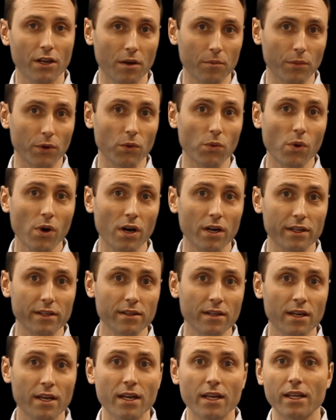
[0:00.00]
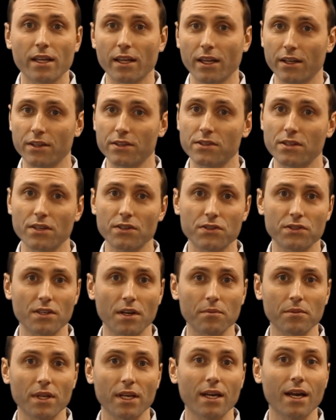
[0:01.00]
Number one, is this
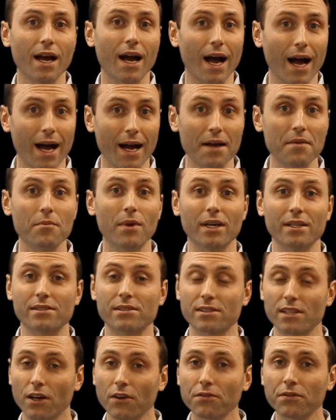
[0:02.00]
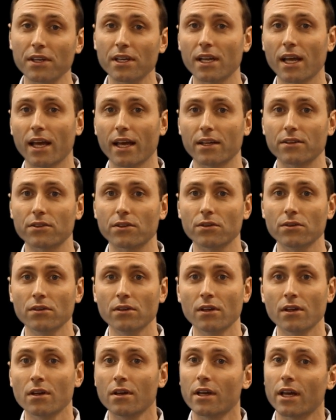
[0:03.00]
something I myself can
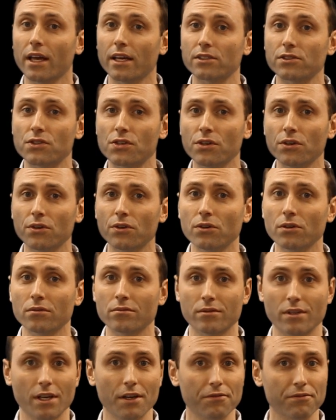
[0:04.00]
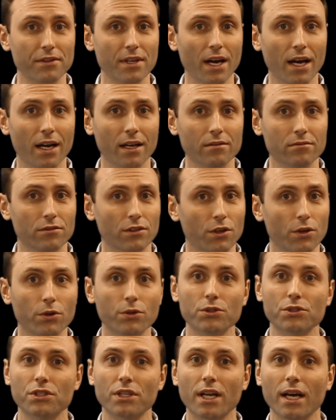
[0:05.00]
handle? And two, if not,
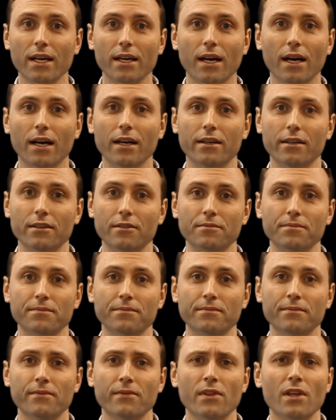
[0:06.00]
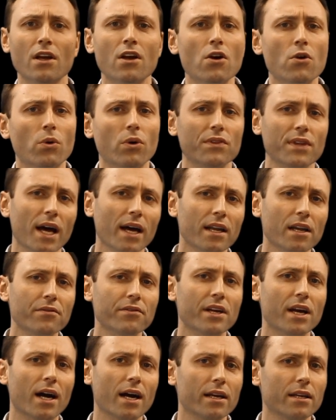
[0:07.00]
who should I hire? Well, not
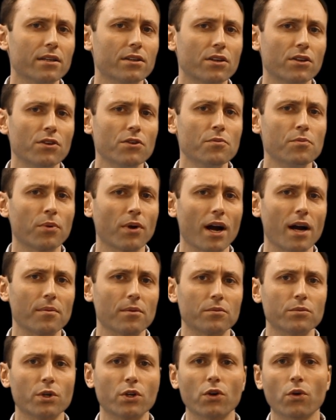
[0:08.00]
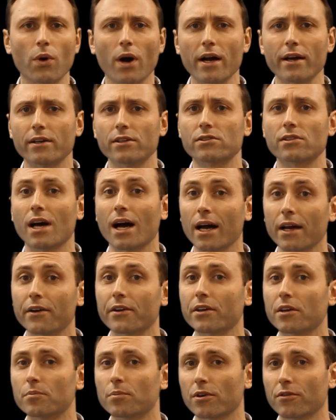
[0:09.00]
every IEQ problem requires
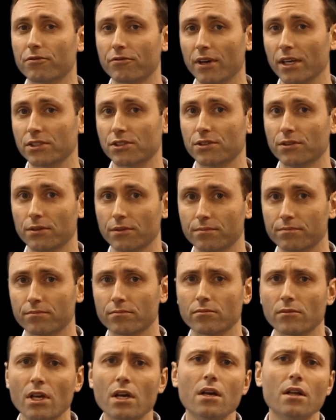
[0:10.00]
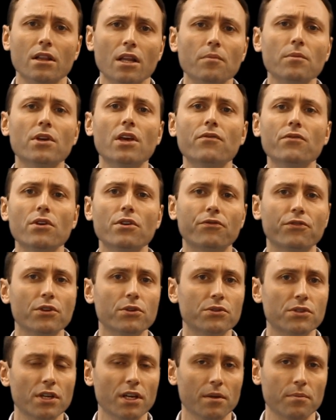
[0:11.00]
hiring a professional. Let me give you a
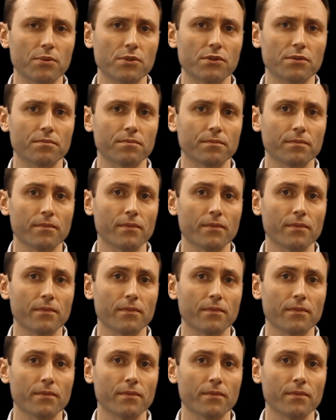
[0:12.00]
few tips.